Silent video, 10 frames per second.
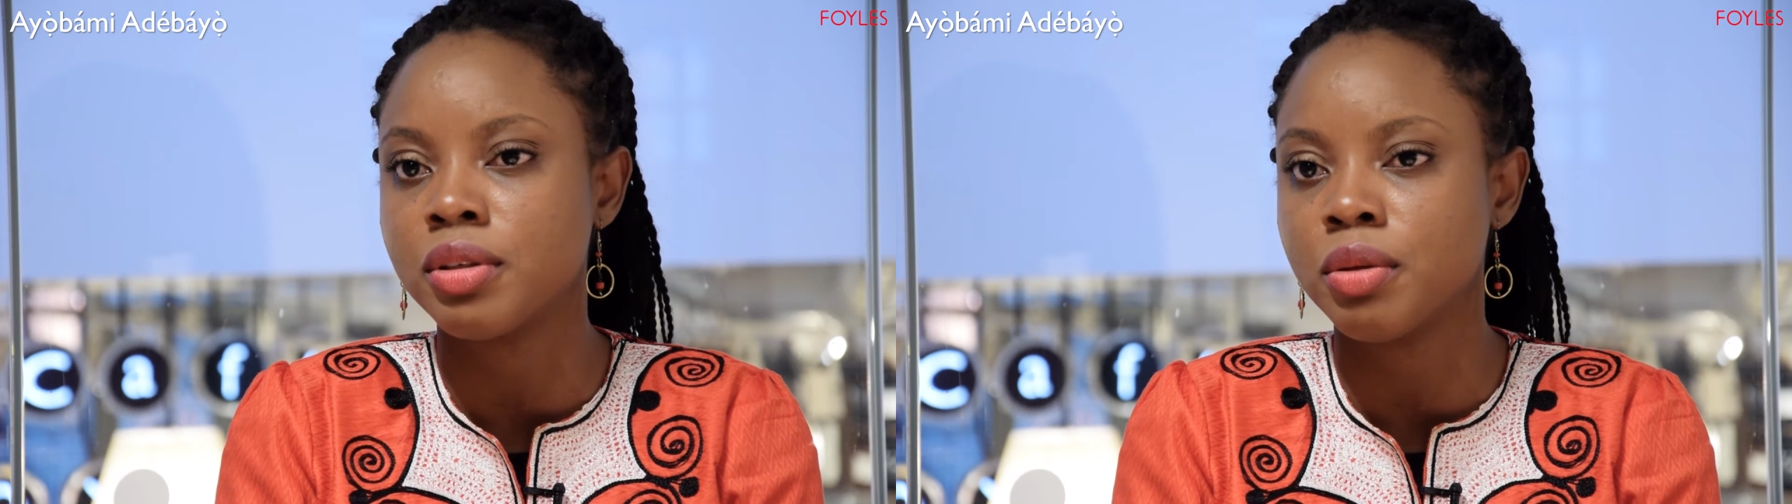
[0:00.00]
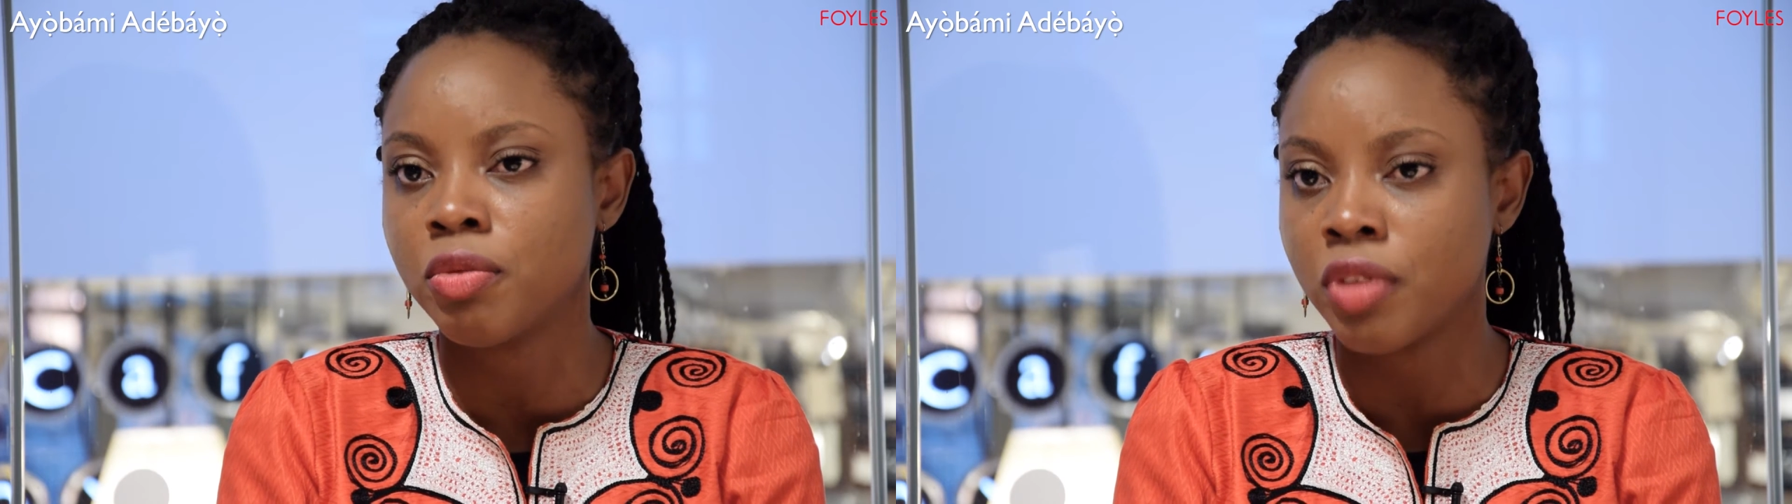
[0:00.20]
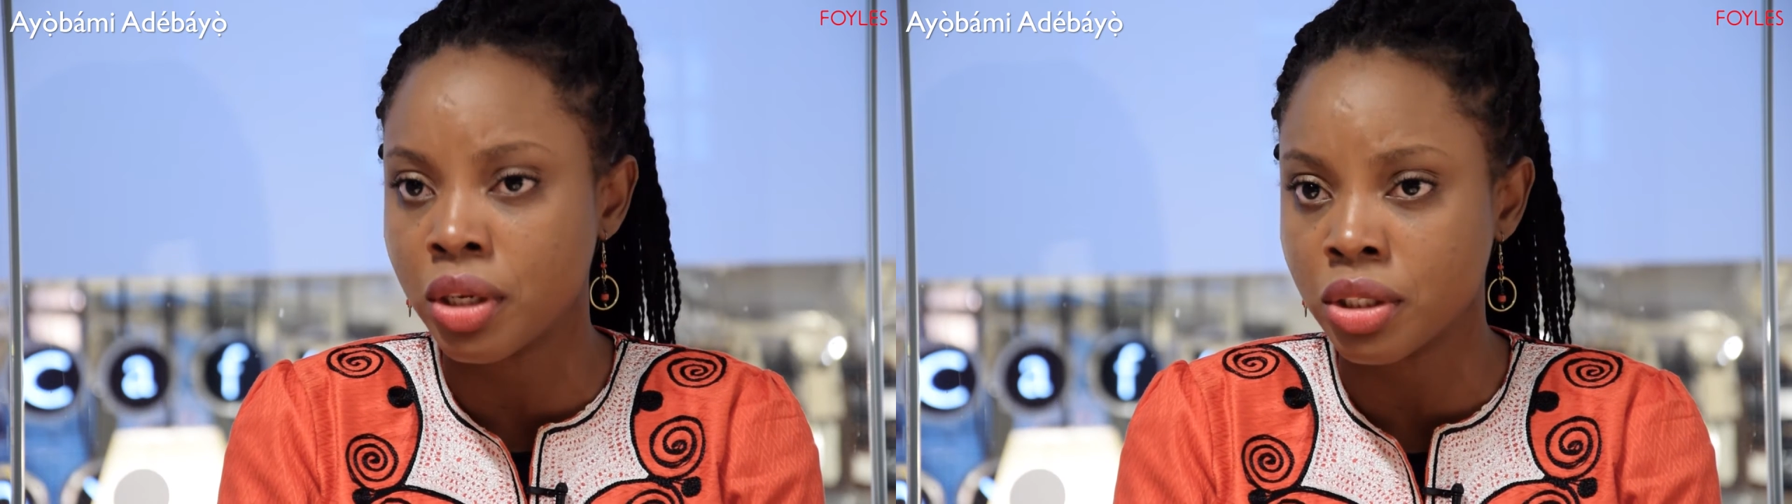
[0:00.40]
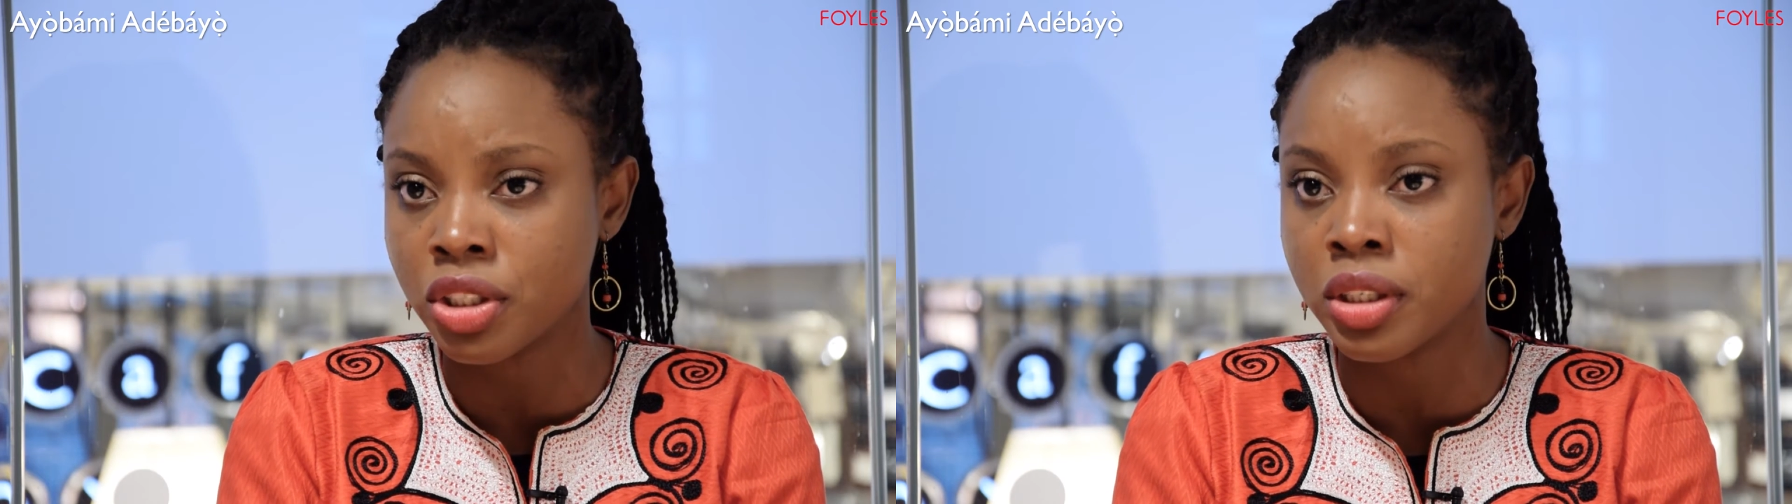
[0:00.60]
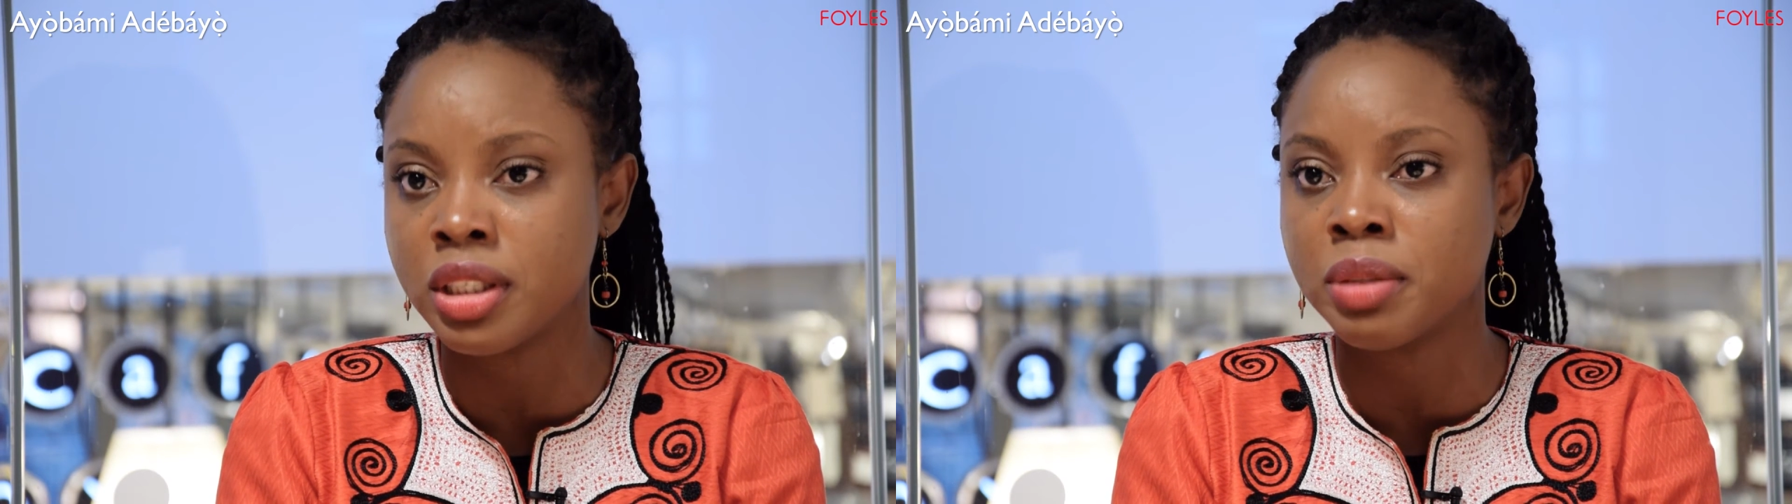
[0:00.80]

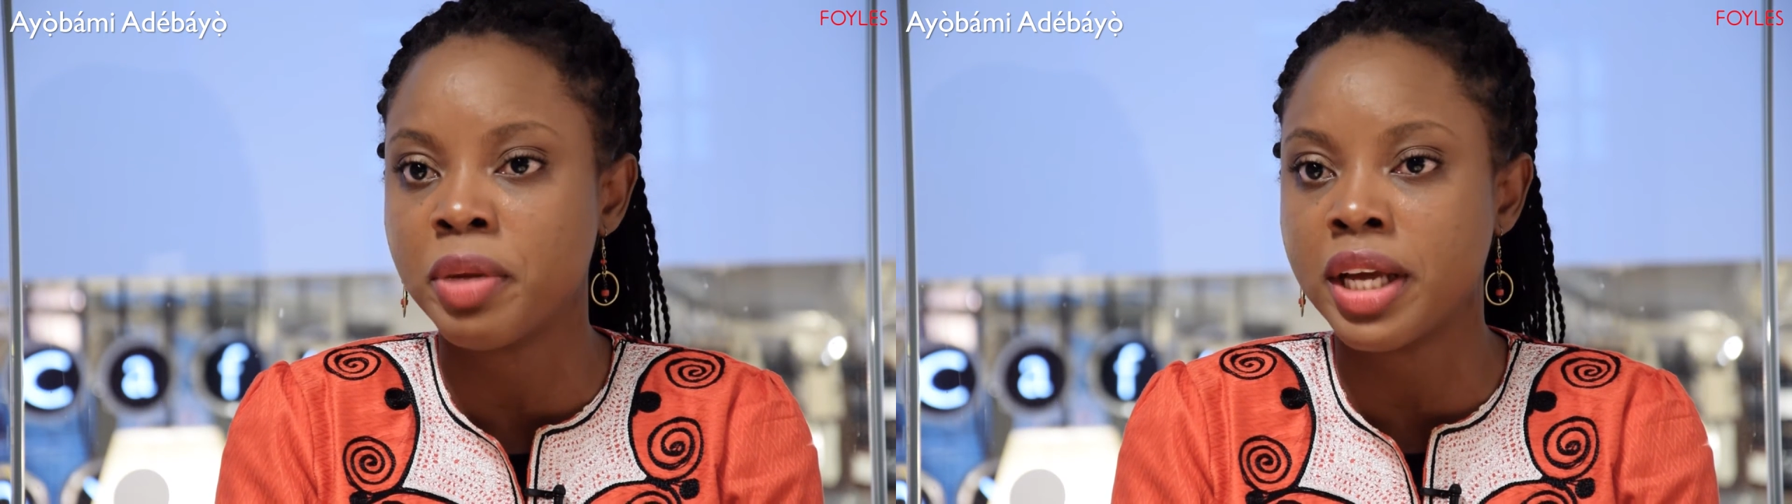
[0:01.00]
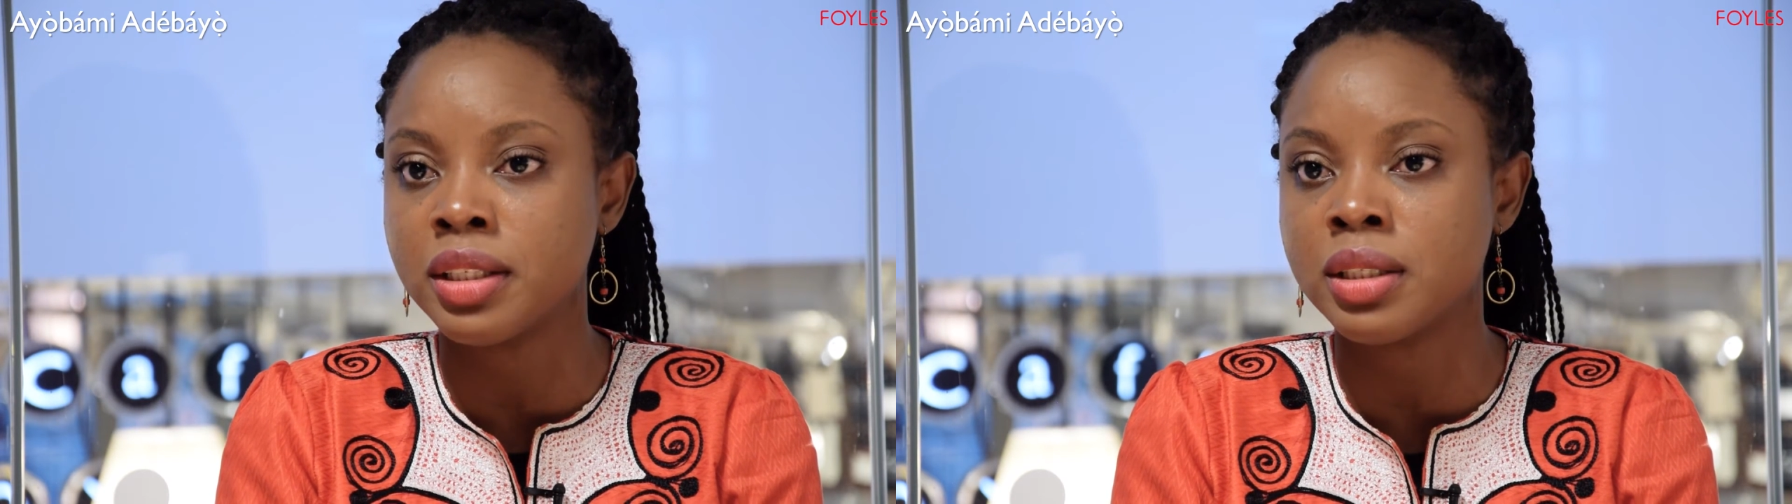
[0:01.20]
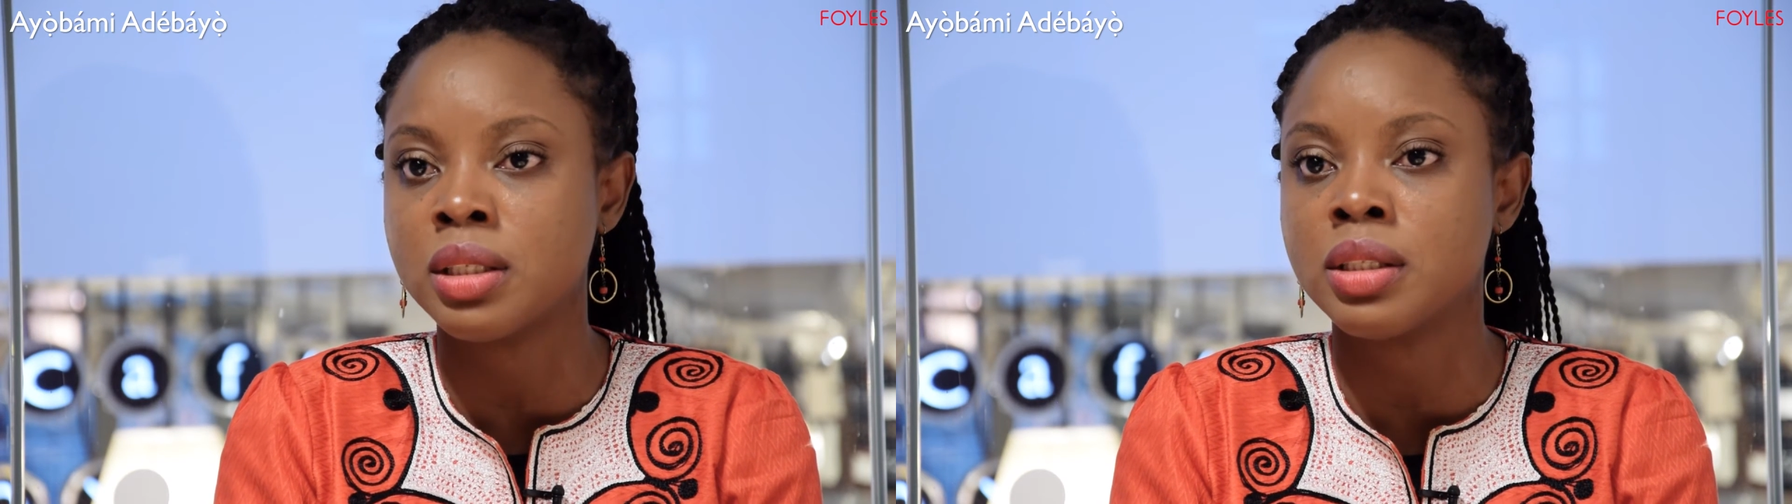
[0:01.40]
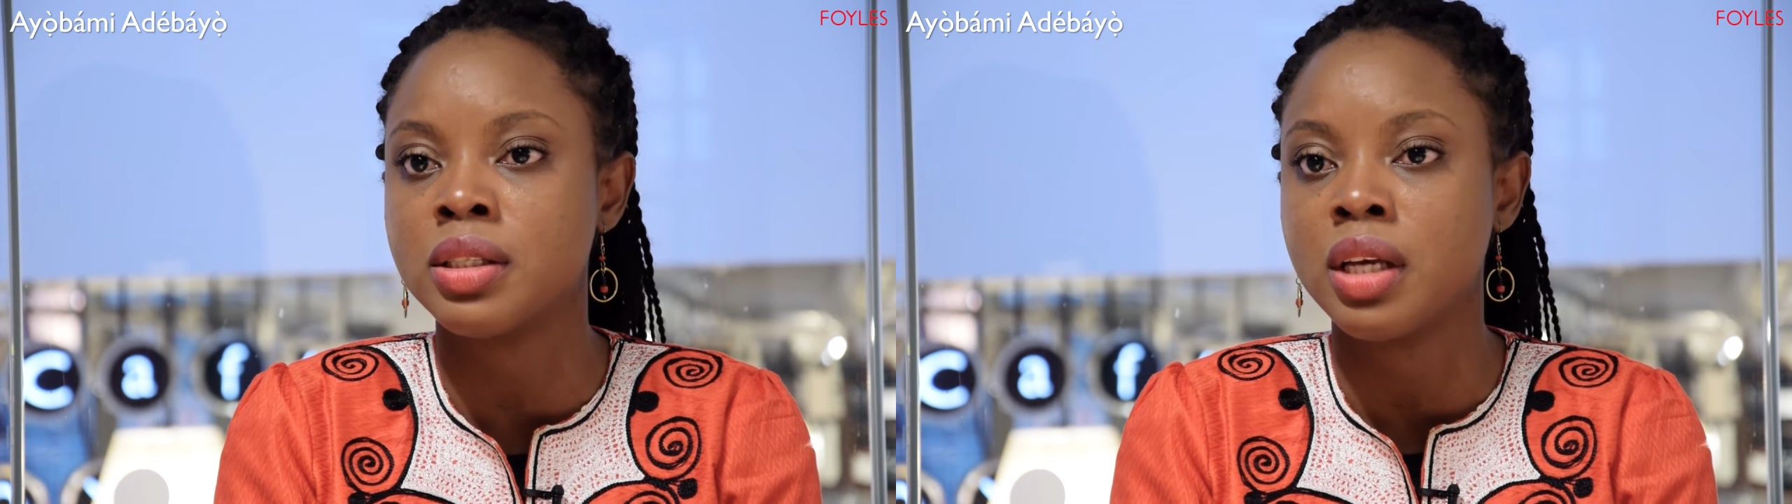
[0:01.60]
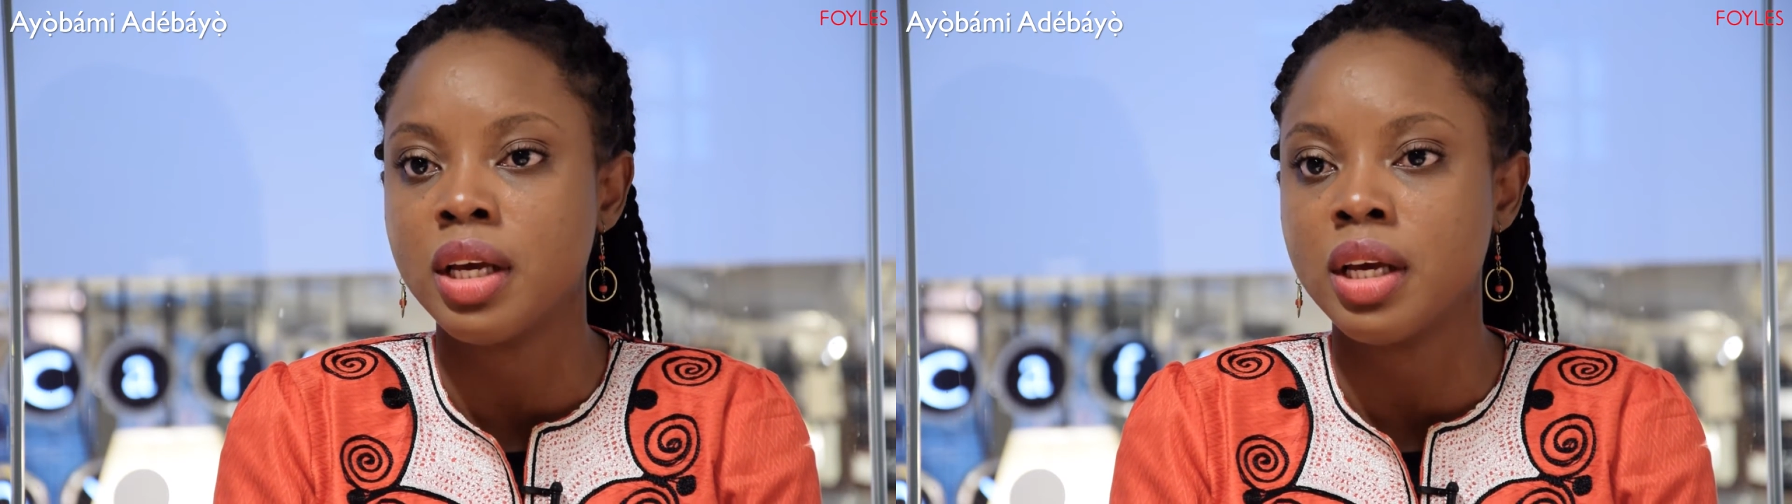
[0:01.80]
financial independence.